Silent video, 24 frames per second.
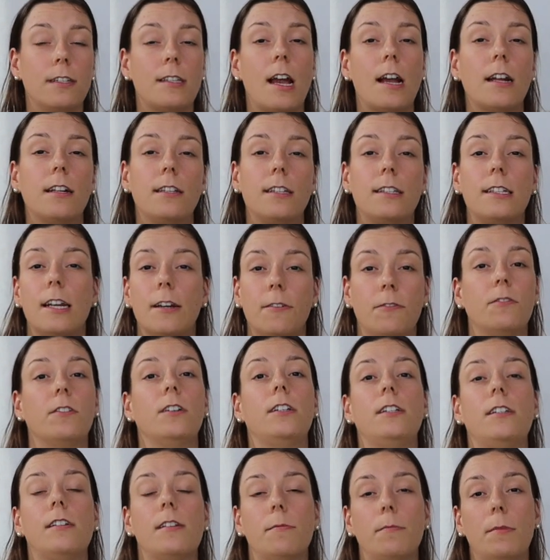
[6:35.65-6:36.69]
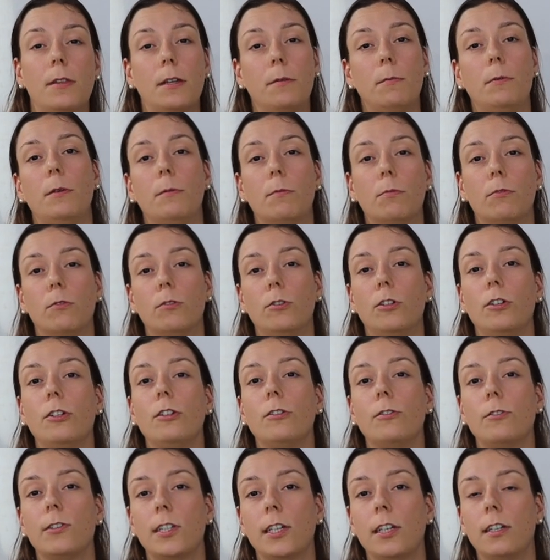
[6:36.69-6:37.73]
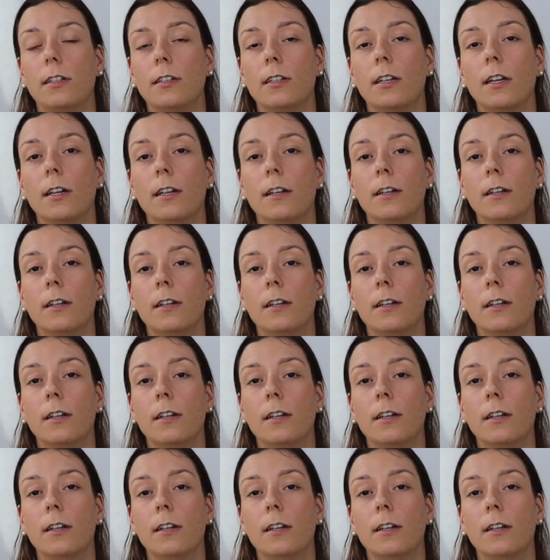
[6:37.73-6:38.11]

that's definitely something people are using.